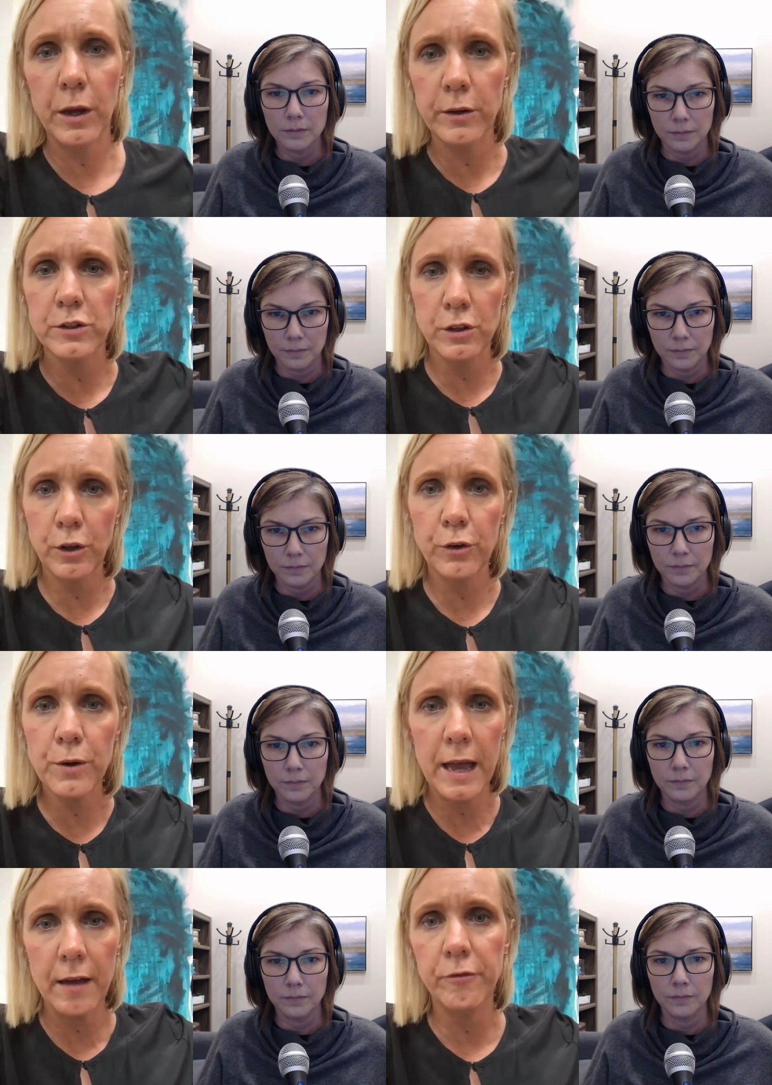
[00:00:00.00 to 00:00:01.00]
Speaker 1: we're going to the
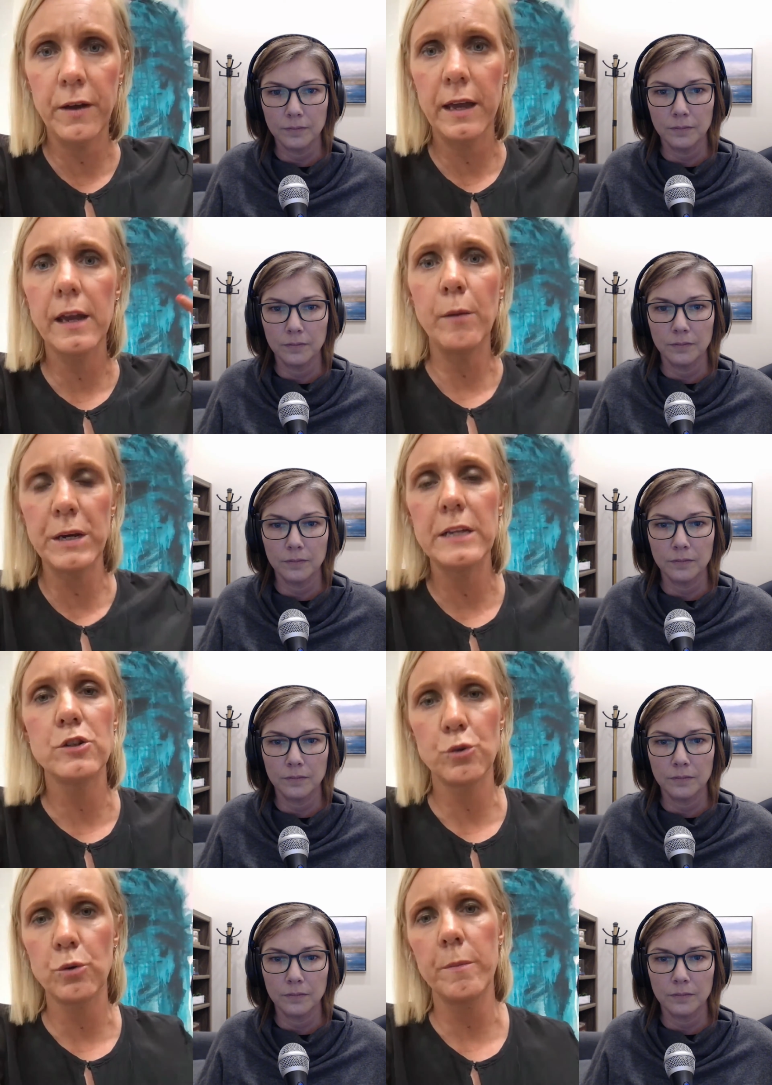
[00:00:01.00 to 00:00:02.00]
local cafe and we
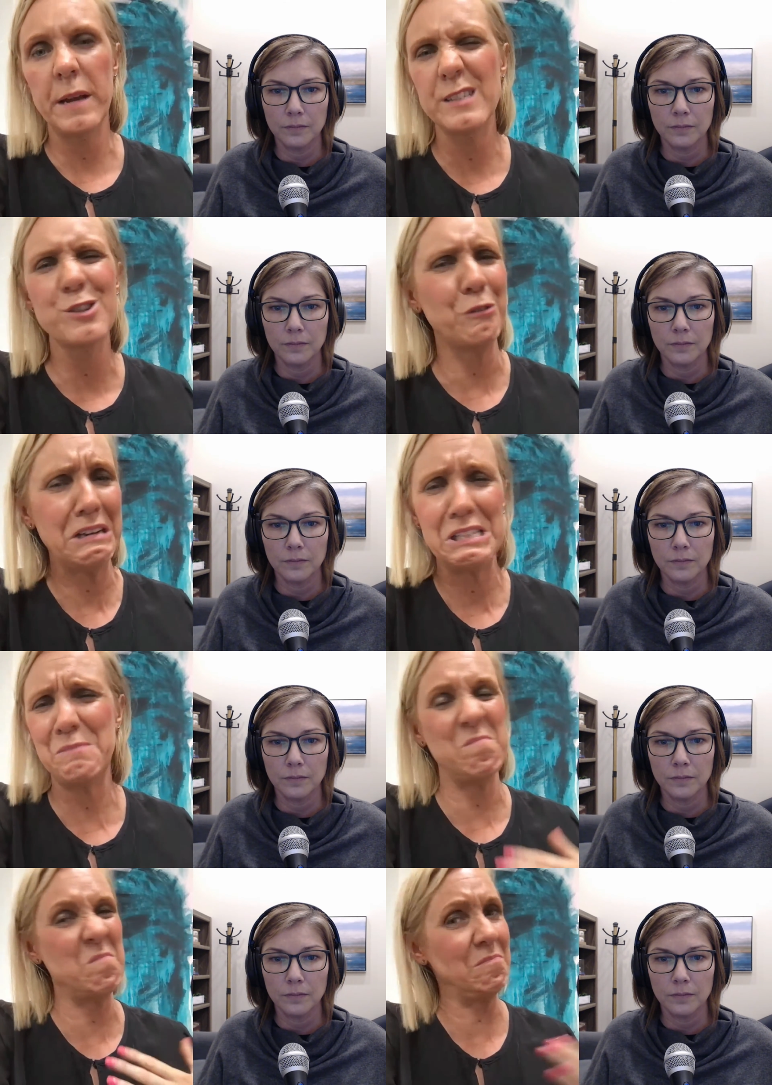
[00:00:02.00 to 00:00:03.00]
need to talk about
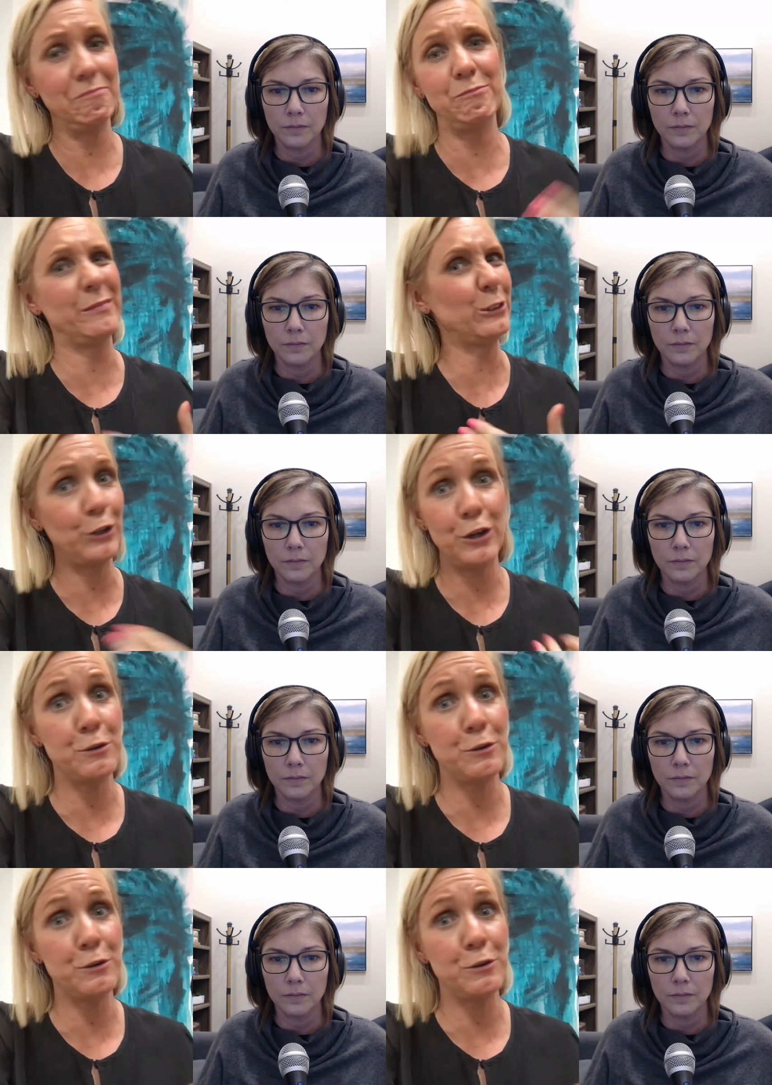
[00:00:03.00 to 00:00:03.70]
screens, mm, not